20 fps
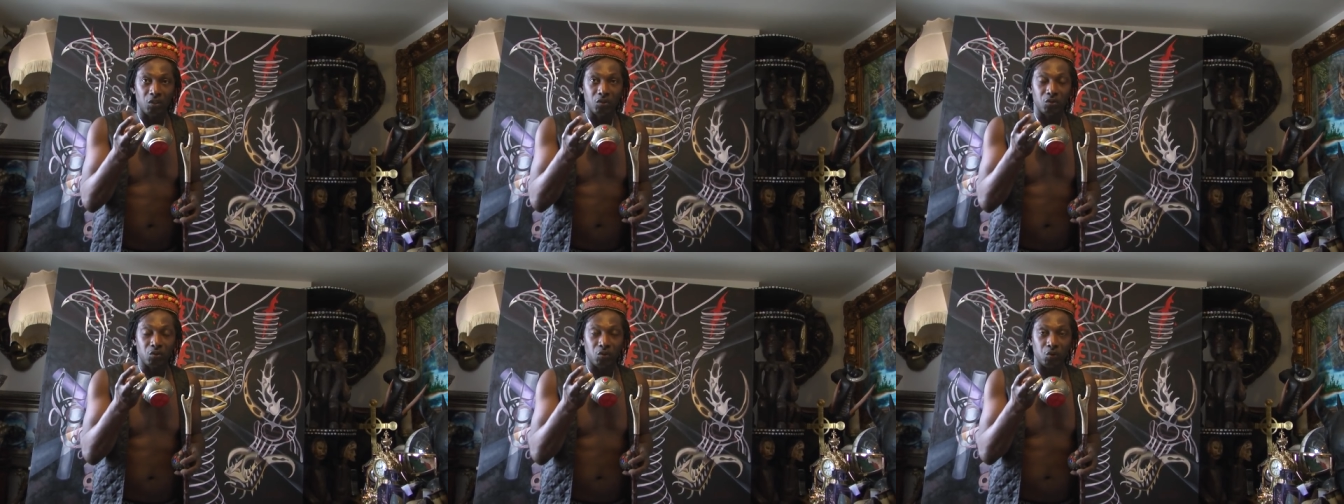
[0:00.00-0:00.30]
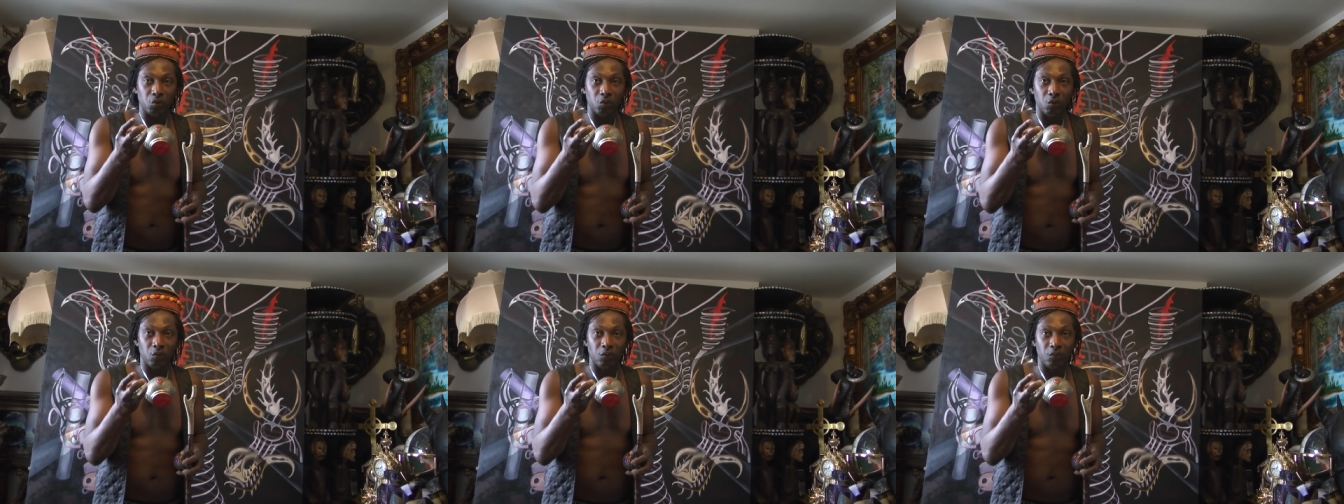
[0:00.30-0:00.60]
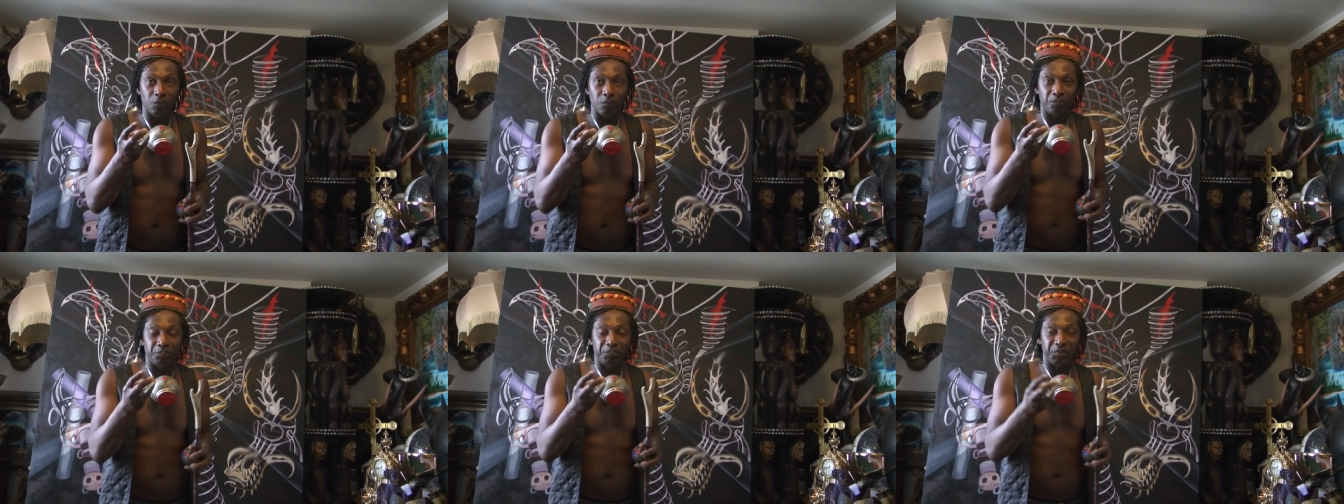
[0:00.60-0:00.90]

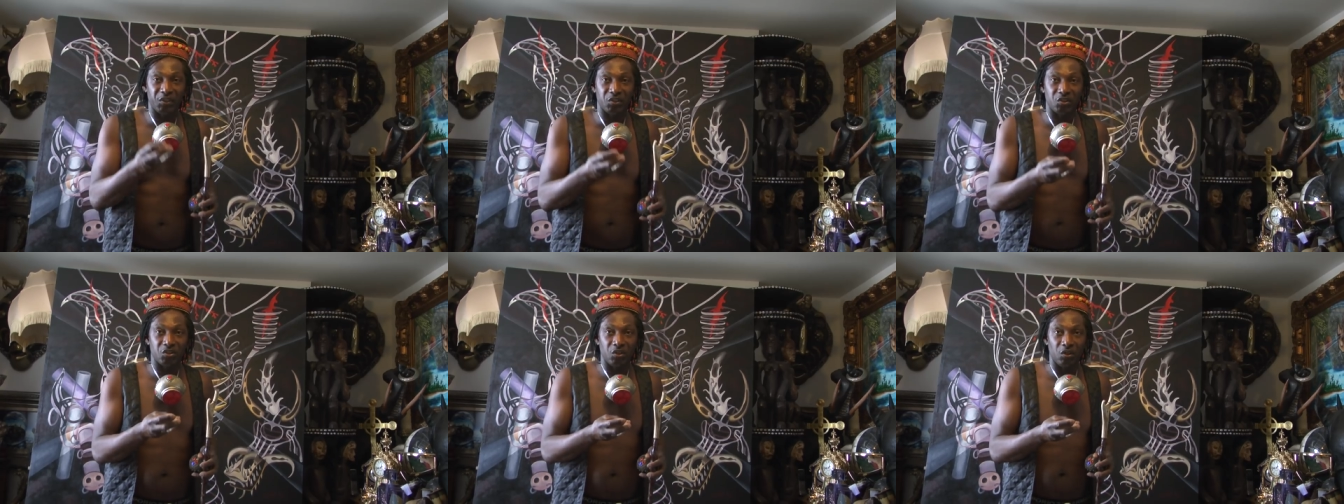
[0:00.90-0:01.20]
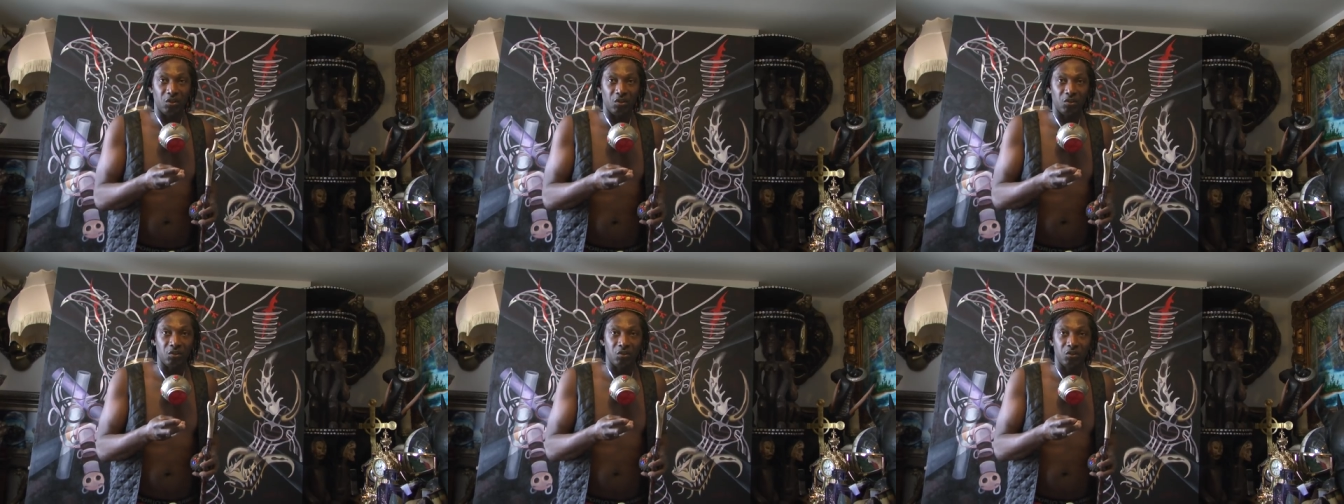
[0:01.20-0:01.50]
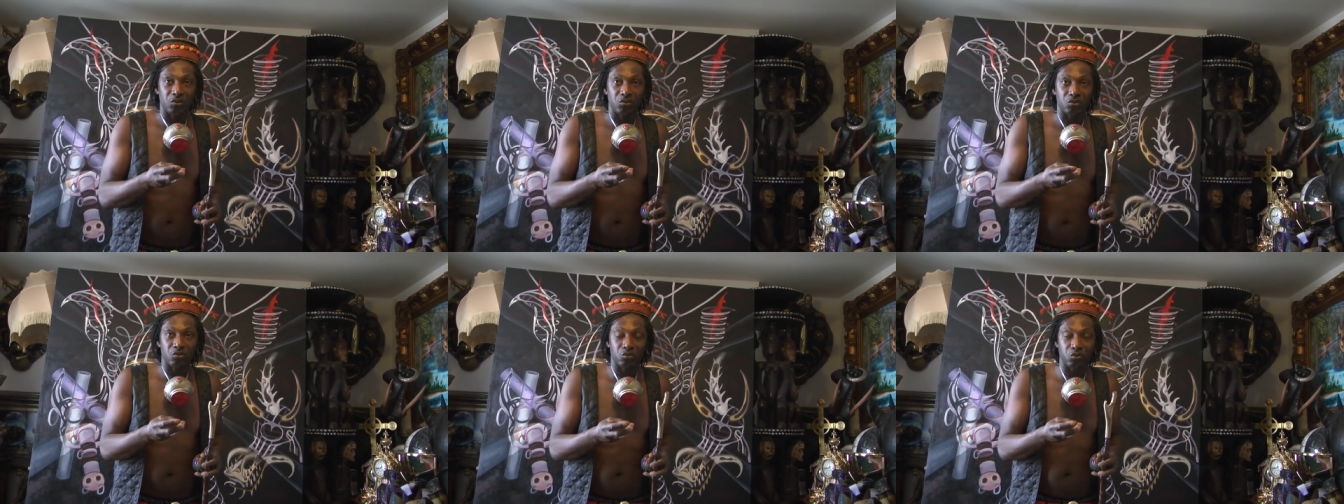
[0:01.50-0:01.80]
through picture,
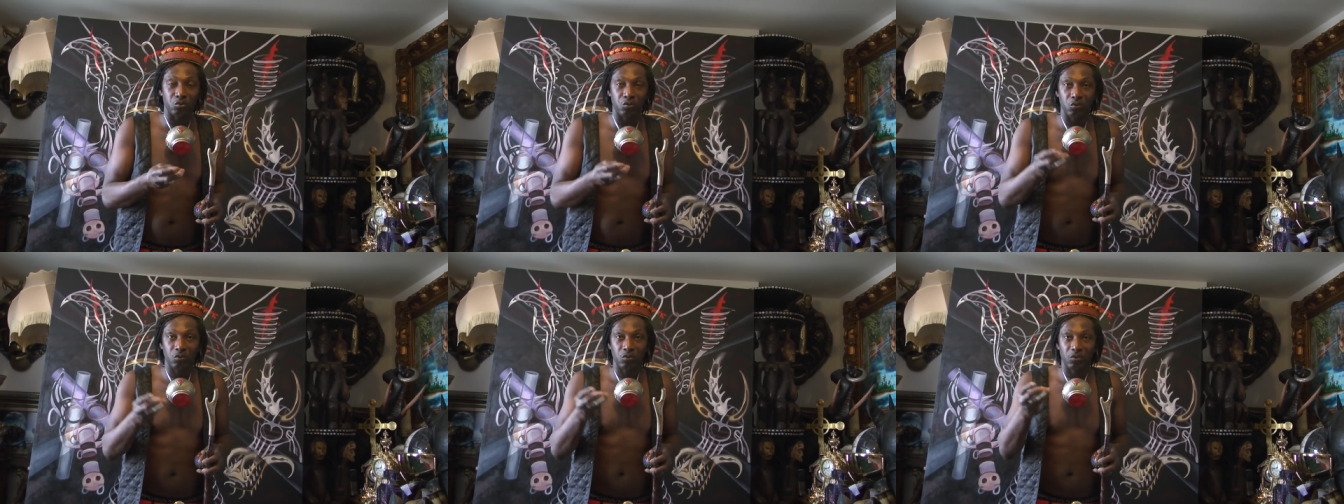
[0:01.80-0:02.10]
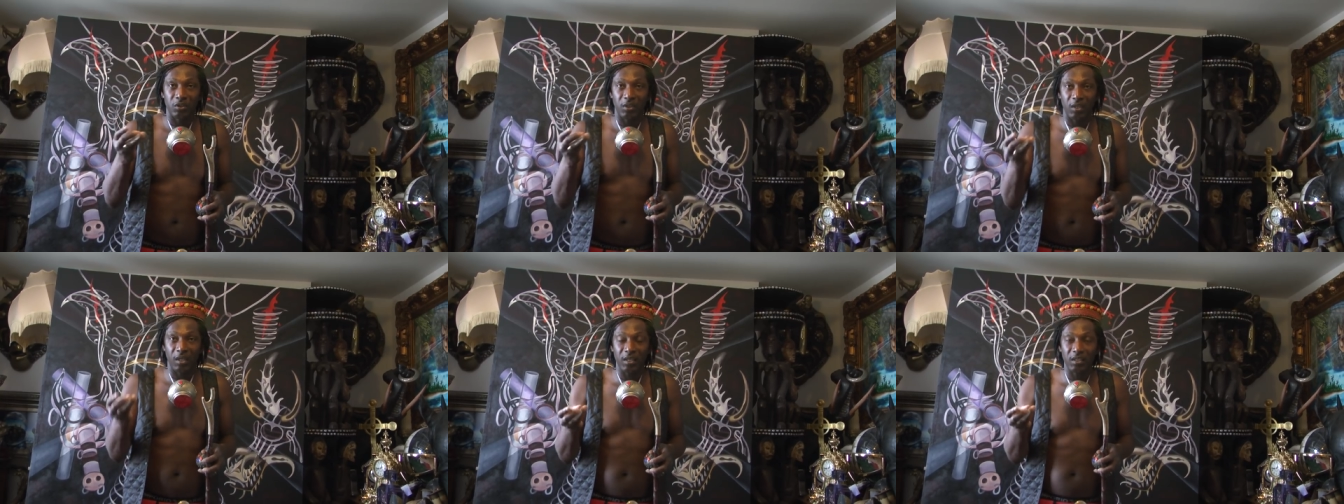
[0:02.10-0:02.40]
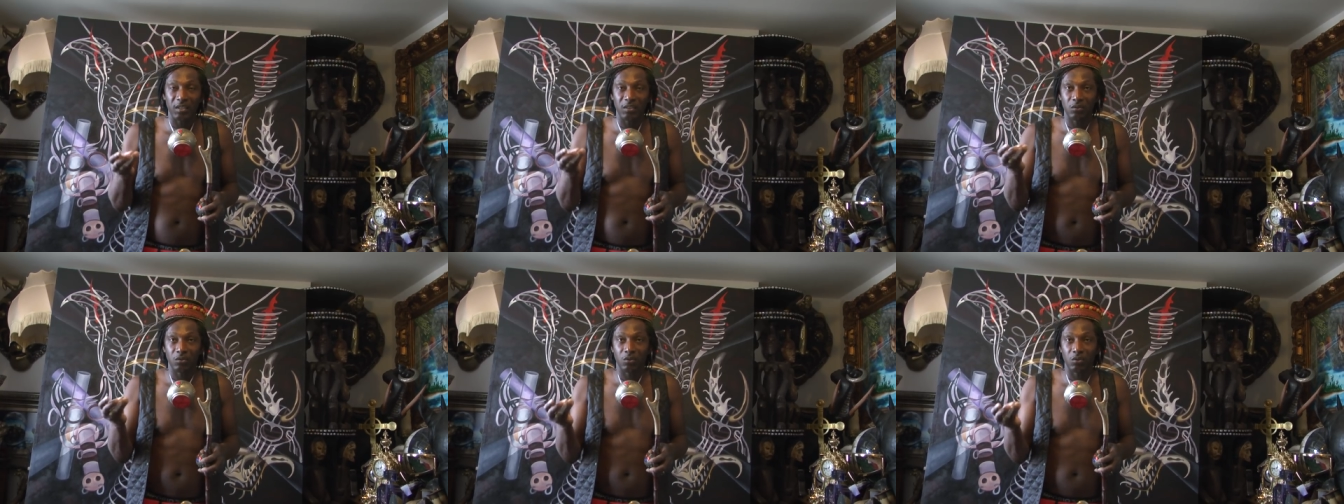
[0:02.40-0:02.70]
through
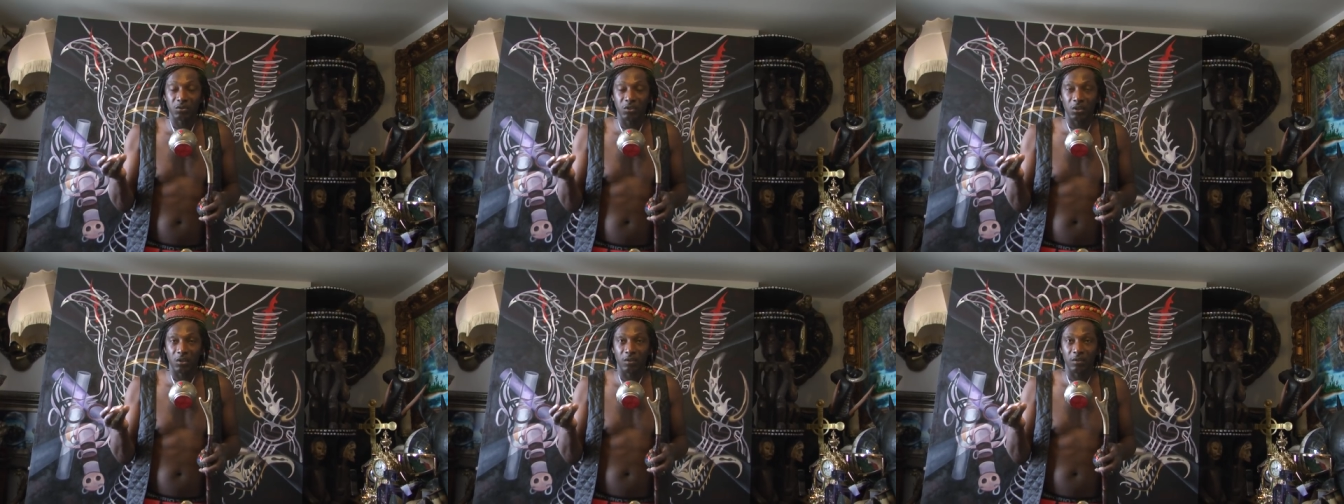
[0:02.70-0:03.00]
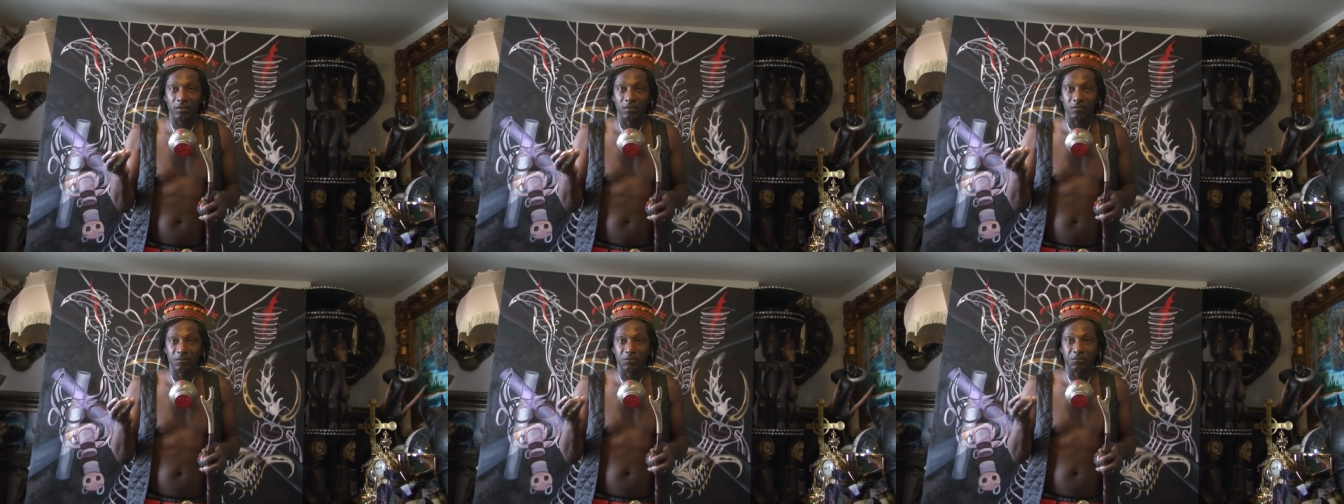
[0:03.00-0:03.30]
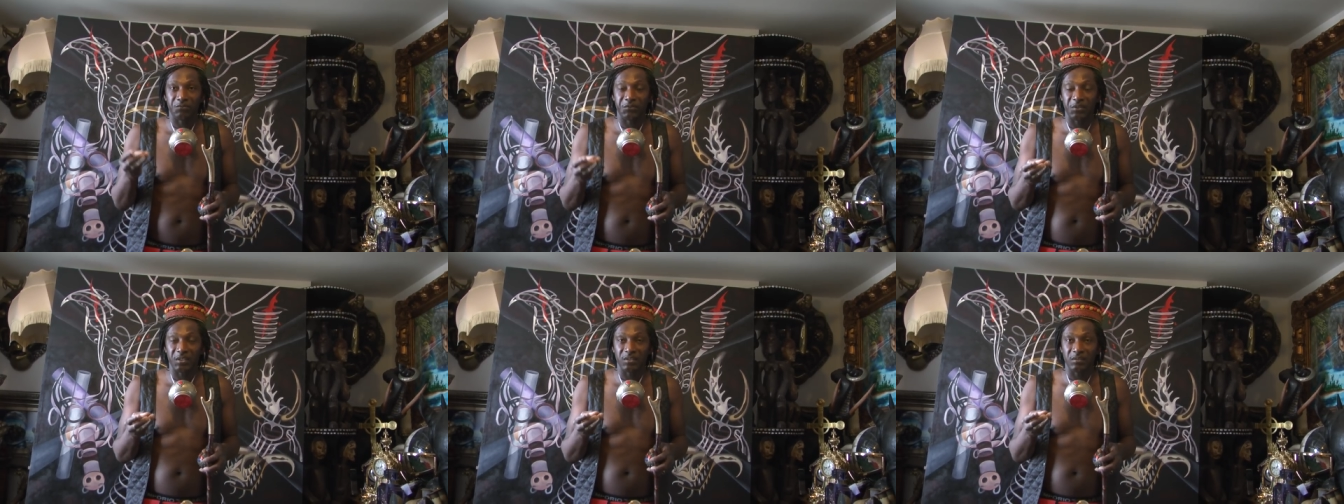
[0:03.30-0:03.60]
any other
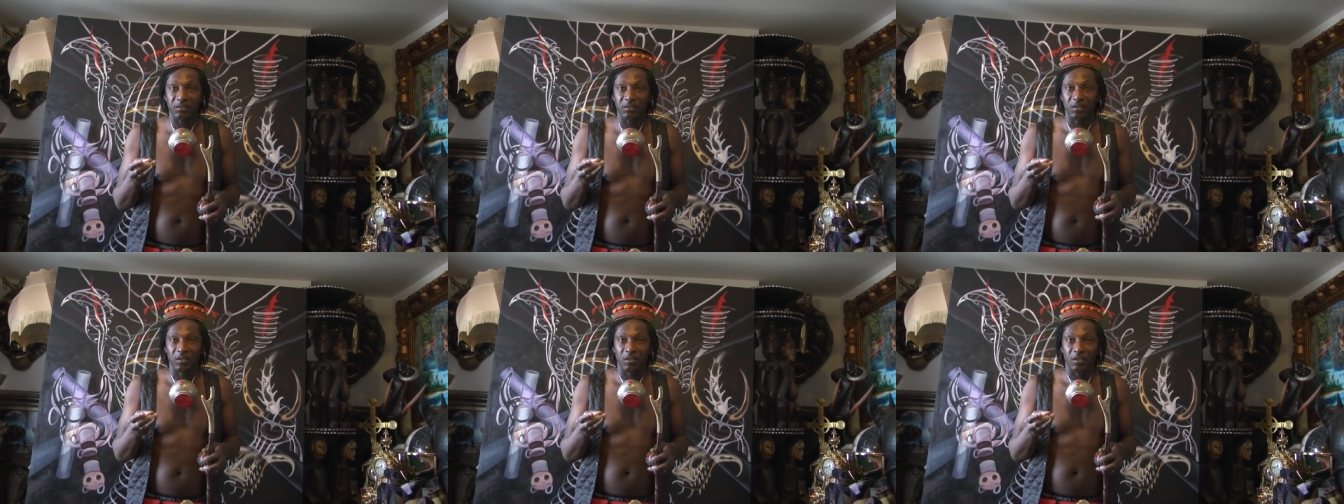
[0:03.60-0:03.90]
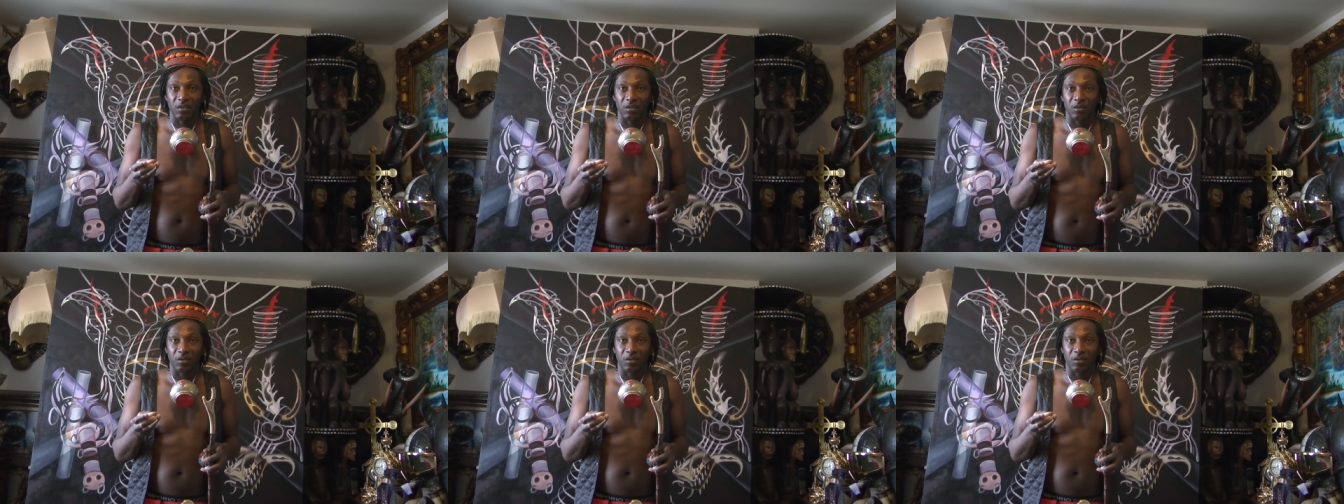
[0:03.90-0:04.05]
thing